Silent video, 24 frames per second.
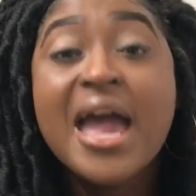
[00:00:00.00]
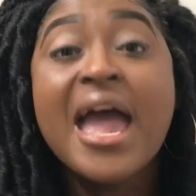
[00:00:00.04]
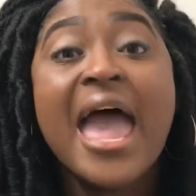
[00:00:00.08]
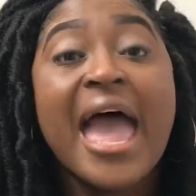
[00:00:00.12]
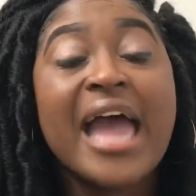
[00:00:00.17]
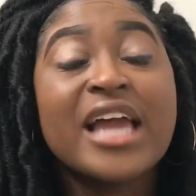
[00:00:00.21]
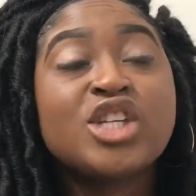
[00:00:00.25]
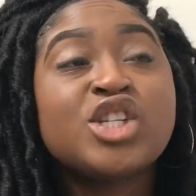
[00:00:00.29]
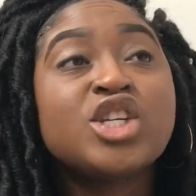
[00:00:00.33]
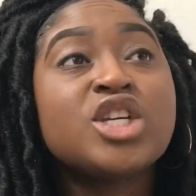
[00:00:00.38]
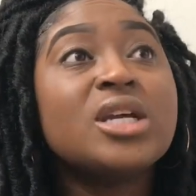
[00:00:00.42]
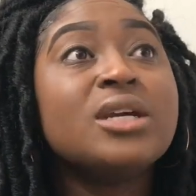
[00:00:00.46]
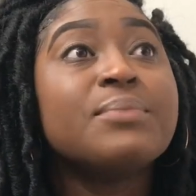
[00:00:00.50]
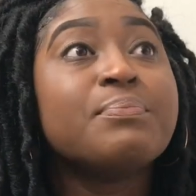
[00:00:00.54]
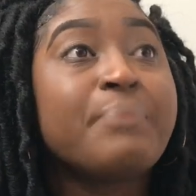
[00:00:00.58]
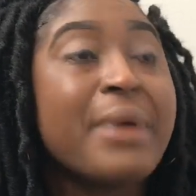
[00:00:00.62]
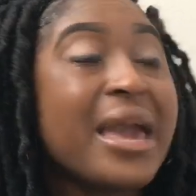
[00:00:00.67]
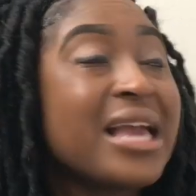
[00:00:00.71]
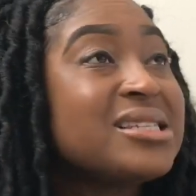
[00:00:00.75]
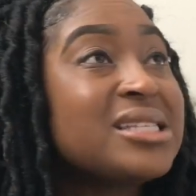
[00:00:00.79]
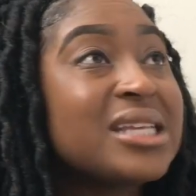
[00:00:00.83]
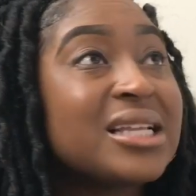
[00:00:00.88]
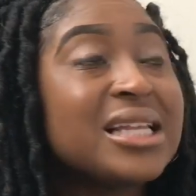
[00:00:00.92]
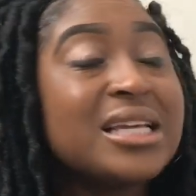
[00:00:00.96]
And she
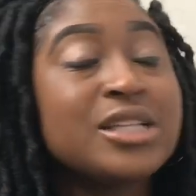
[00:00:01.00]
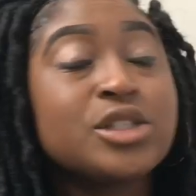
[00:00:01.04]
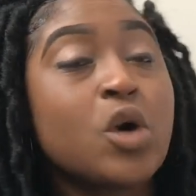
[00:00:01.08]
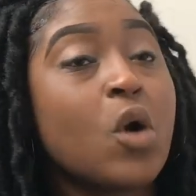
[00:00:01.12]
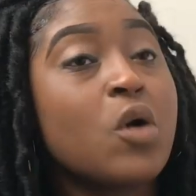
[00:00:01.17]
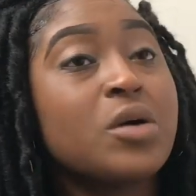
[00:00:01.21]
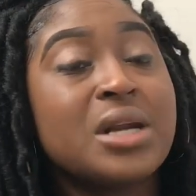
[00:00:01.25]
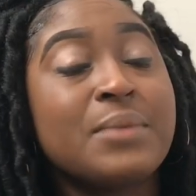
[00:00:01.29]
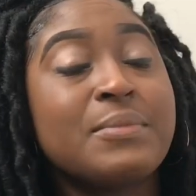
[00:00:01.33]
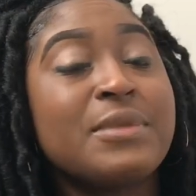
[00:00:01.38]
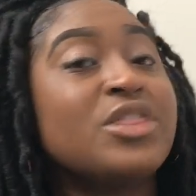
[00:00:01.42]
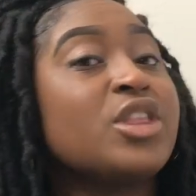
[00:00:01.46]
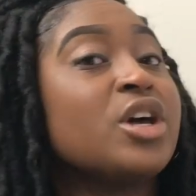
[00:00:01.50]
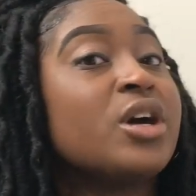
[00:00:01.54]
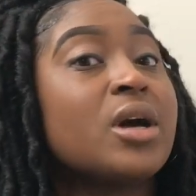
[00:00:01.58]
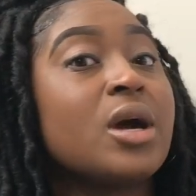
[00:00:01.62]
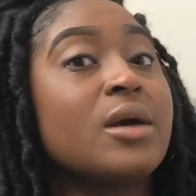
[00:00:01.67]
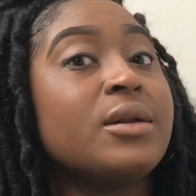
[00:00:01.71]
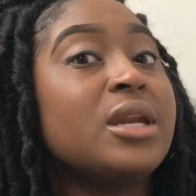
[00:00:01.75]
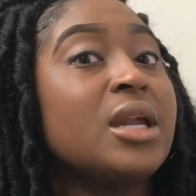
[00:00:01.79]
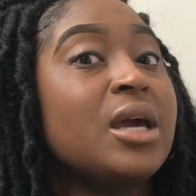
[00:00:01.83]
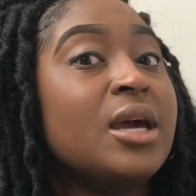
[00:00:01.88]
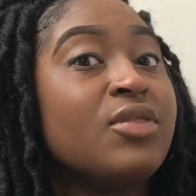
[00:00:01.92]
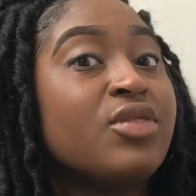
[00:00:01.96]
basically told him in
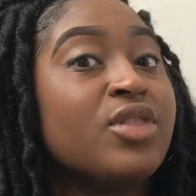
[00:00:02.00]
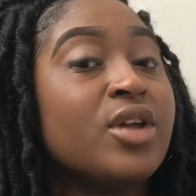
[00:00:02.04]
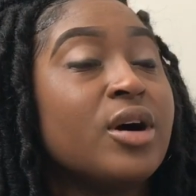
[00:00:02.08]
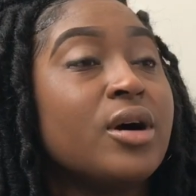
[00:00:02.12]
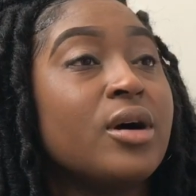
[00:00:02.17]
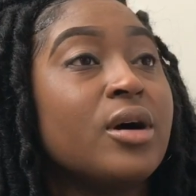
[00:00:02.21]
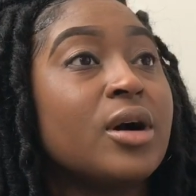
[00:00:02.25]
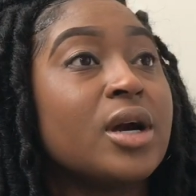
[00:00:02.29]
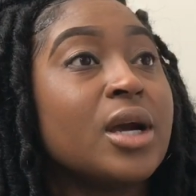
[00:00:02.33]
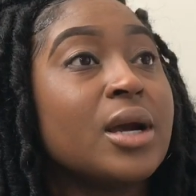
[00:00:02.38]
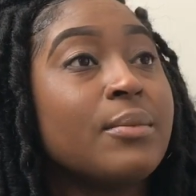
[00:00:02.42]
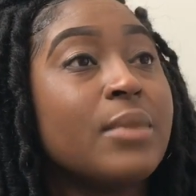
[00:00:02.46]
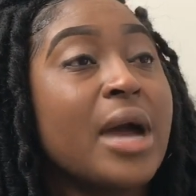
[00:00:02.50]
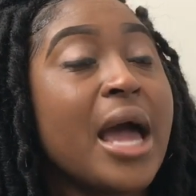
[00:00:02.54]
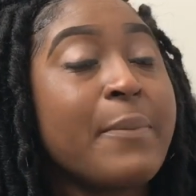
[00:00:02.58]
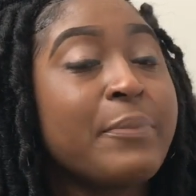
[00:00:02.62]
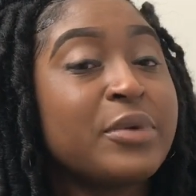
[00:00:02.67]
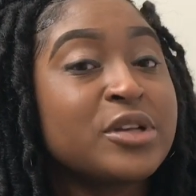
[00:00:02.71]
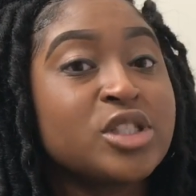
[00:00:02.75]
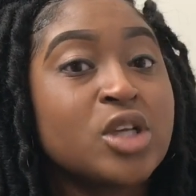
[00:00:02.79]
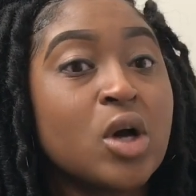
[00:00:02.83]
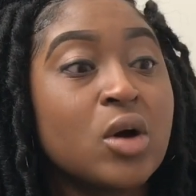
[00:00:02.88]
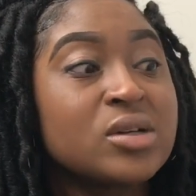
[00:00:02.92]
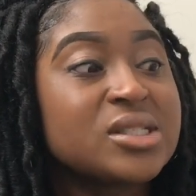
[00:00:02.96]
the
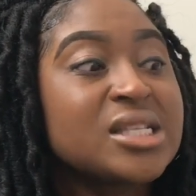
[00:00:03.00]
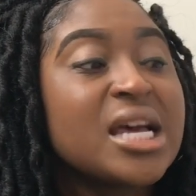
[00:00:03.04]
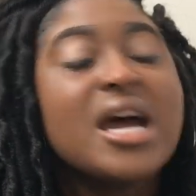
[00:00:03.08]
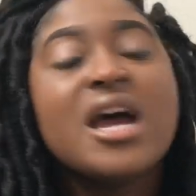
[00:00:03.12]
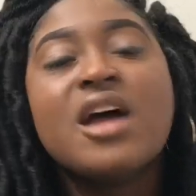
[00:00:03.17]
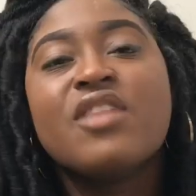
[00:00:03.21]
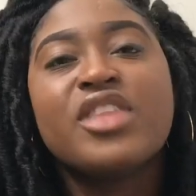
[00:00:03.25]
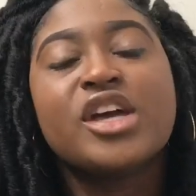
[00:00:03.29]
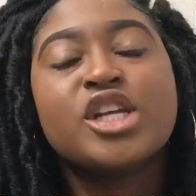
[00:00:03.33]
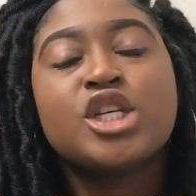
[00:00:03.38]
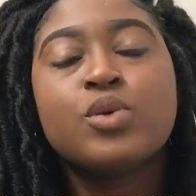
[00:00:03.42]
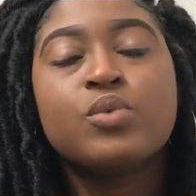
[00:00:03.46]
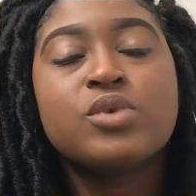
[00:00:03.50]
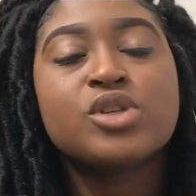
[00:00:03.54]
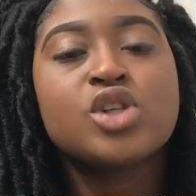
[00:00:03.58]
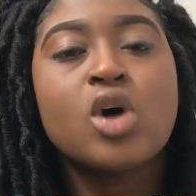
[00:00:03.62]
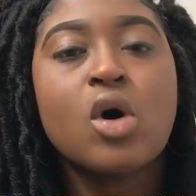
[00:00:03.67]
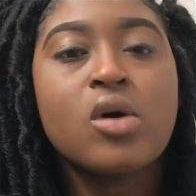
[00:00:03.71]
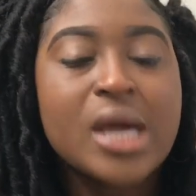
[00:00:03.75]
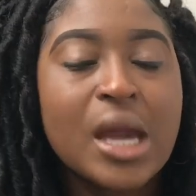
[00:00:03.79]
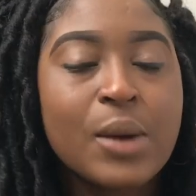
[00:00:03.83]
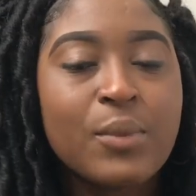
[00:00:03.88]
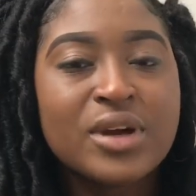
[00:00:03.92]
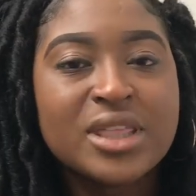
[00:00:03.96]
episodes that she was
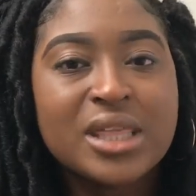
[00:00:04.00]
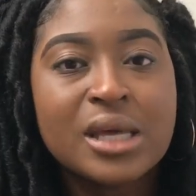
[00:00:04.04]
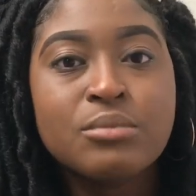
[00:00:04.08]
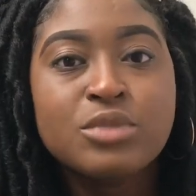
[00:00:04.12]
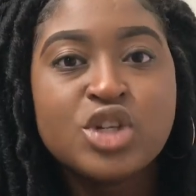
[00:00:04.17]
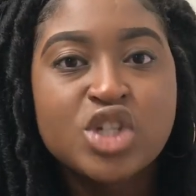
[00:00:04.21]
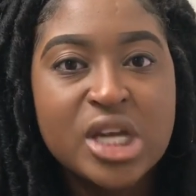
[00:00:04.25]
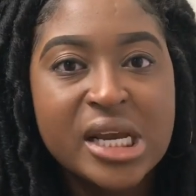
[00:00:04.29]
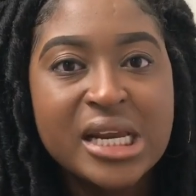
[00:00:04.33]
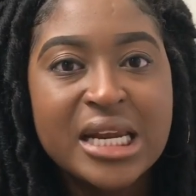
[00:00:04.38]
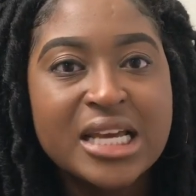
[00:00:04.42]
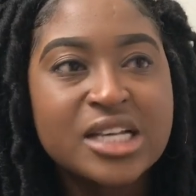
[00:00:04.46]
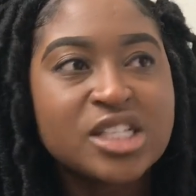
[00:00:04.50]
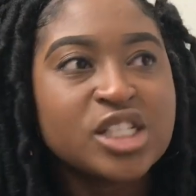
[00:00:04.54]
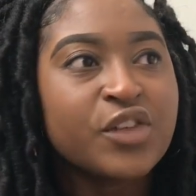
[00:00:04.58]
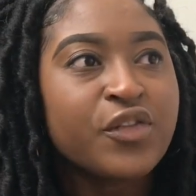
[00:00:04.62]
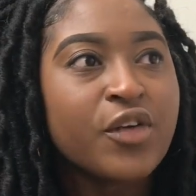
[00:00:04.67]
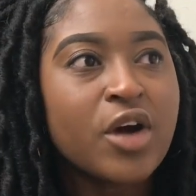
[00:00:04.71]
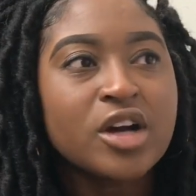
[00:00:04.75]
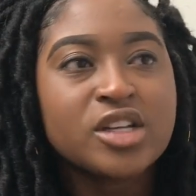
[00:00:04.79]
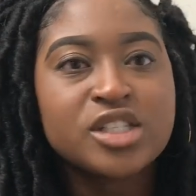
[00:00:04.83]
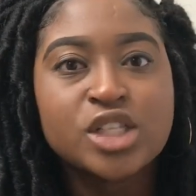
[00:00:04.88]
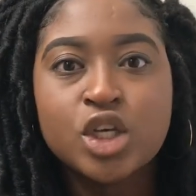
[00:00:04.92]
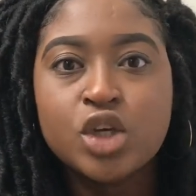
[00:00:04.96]
okay with him cheating so
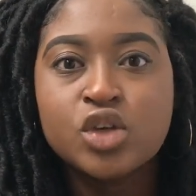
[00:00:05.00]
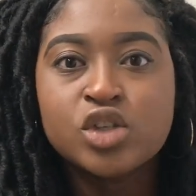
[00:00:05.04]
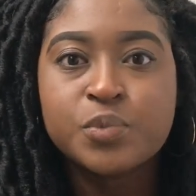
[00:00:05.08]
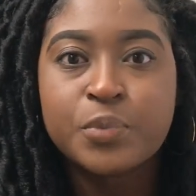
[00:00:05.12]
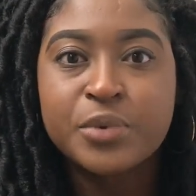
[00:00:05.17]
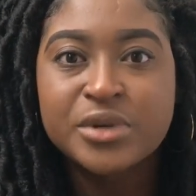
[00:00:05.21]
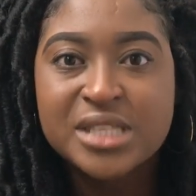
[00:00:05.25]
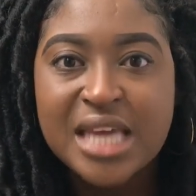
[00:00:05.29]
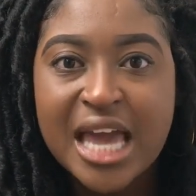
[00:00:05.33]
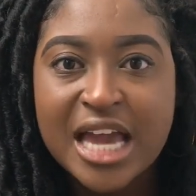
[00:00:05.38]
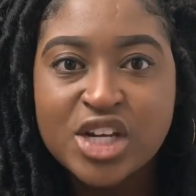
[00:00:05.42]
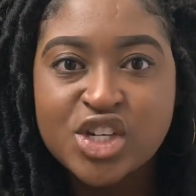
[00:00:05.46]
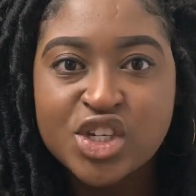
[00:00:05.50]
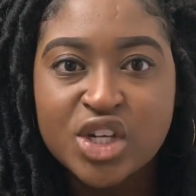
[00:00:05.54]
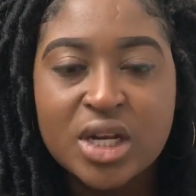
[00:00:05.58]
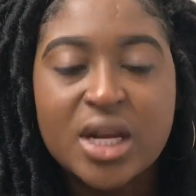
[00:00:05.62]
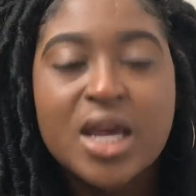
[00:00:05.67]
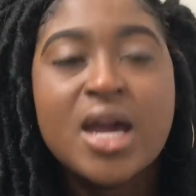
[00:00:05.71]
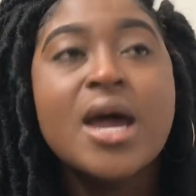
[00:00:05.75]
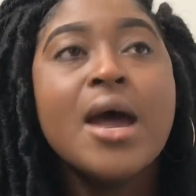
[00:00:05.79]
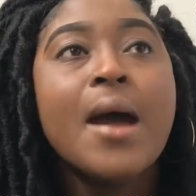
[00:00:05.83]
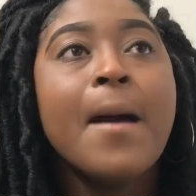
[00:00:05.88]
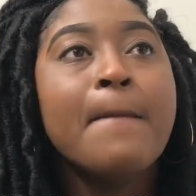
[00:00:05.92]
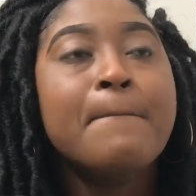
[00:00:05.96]
far as he used protection,
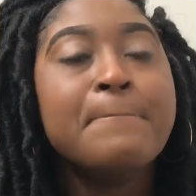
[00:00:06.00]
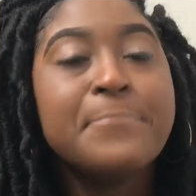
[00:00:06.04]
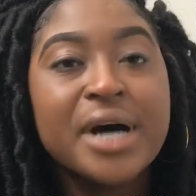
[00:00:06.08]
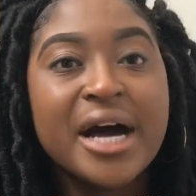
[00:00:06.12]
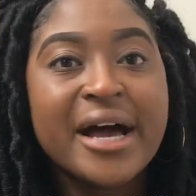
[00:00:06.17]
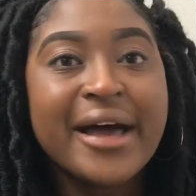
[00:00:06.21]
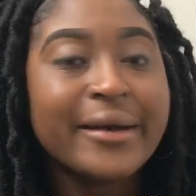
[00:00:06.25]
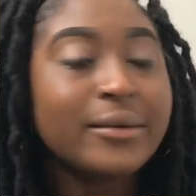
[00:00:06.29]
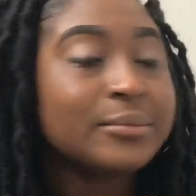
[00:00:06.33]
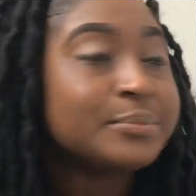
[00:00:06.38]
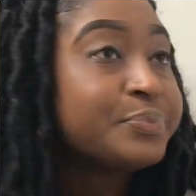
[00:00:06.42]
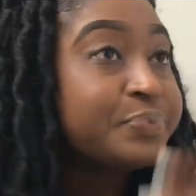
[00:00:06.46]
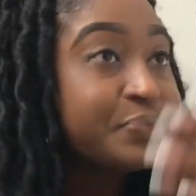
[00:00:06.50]
but